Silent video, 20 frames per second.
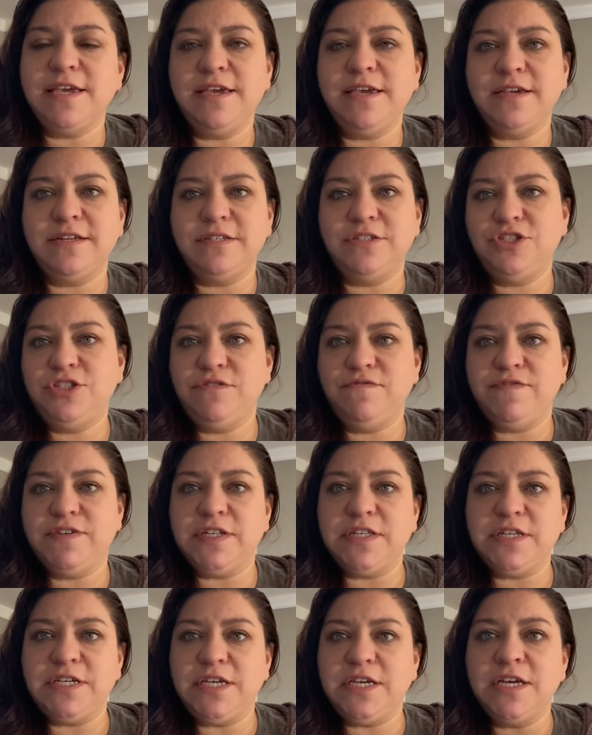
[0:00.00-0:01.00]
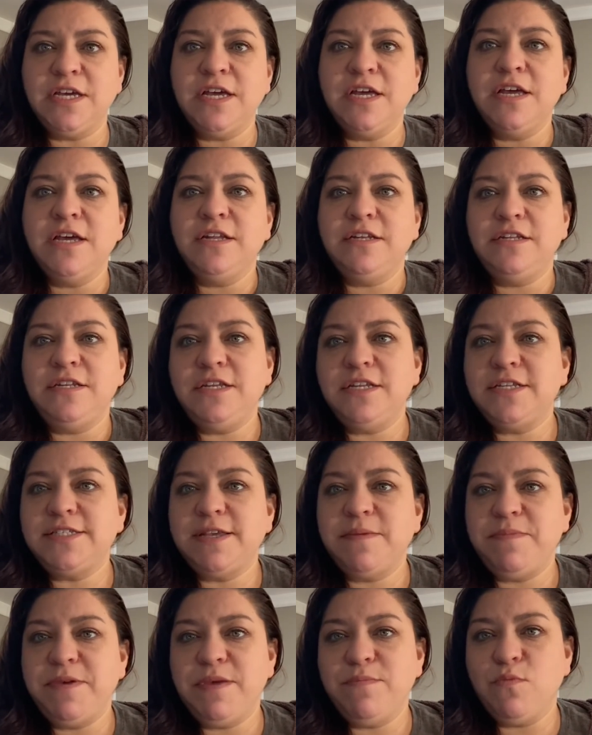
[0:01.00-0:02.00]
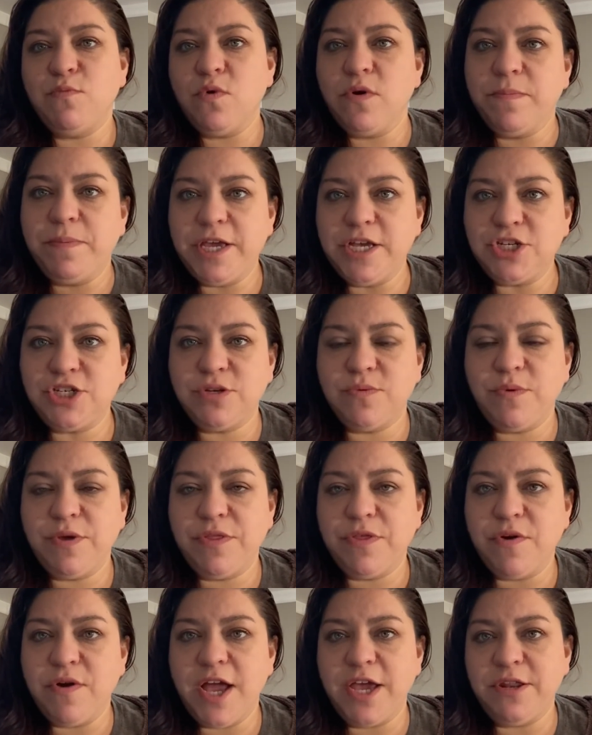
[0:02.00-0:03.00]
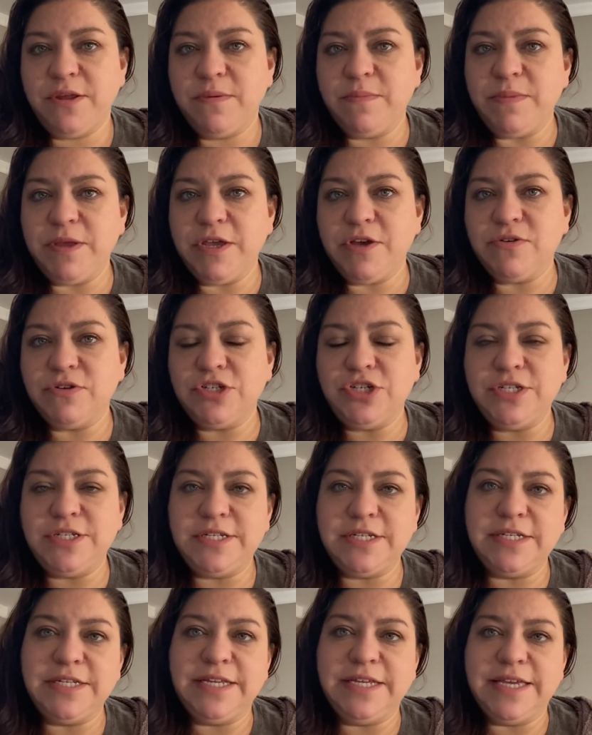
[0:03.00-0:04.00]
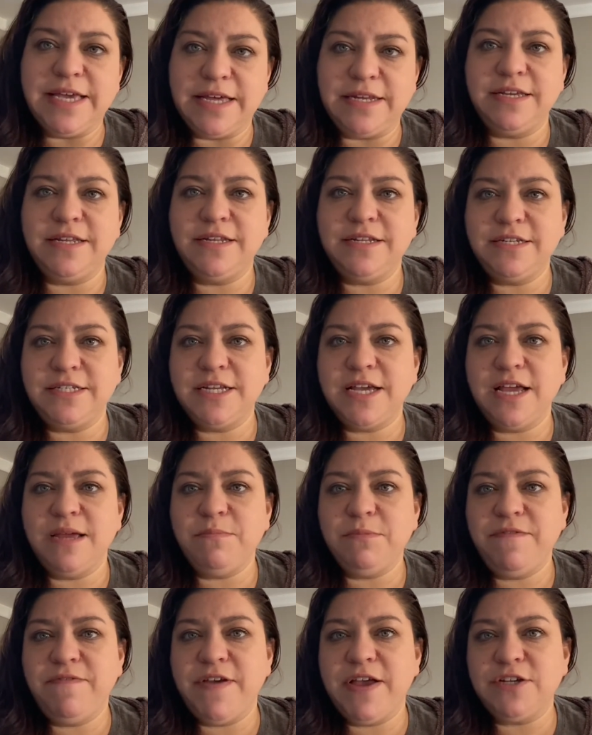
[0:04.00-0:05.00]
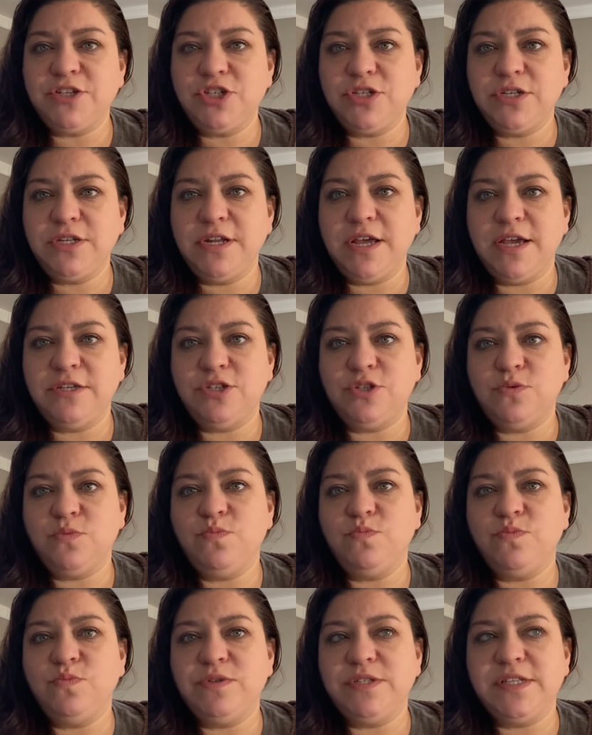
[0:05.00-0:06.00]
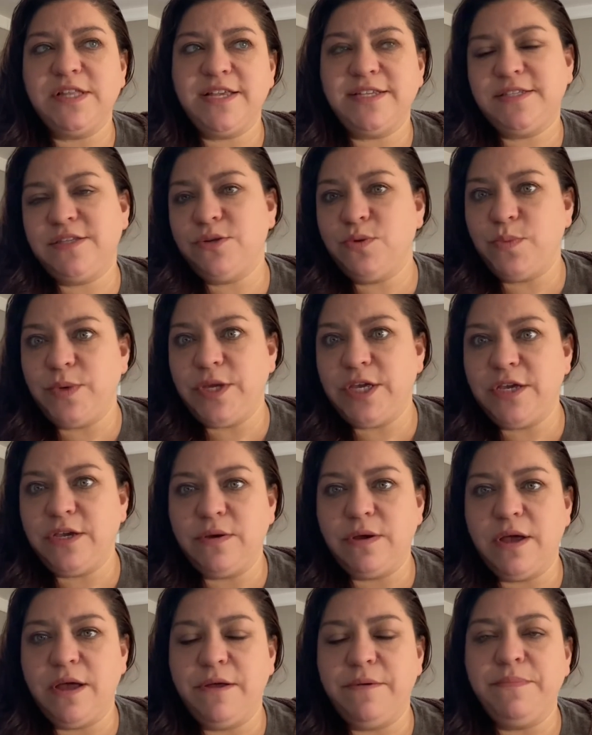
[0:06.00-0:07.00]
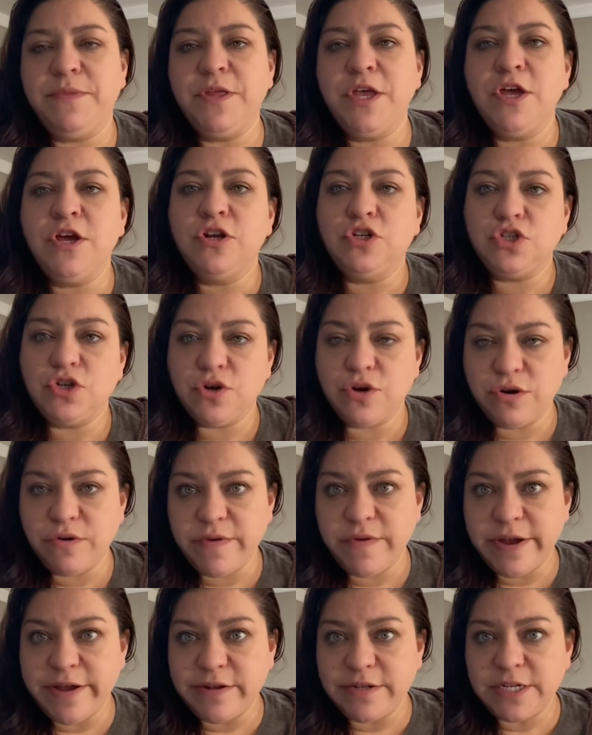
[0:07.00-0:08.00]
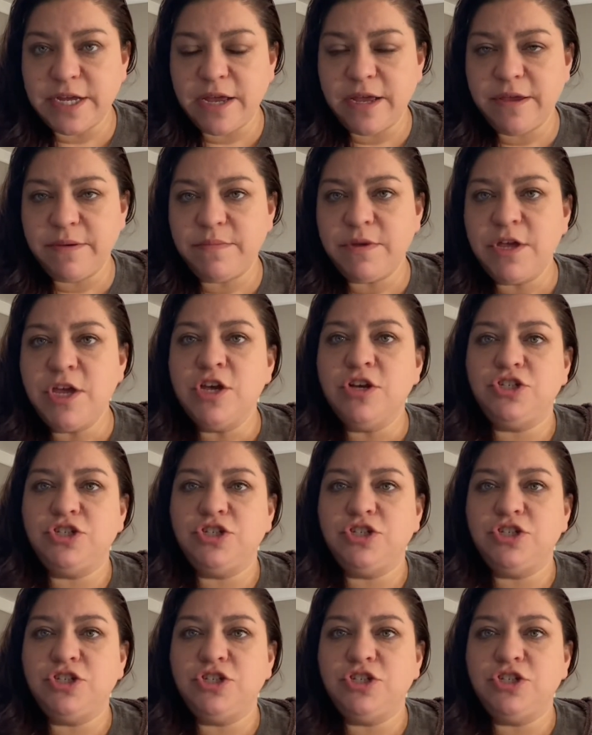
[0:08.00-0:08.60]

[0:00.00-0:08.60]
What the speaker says: And she really needed to be more patient with her item, because she did get it in a timely fashion. It was less than a week turnaround time.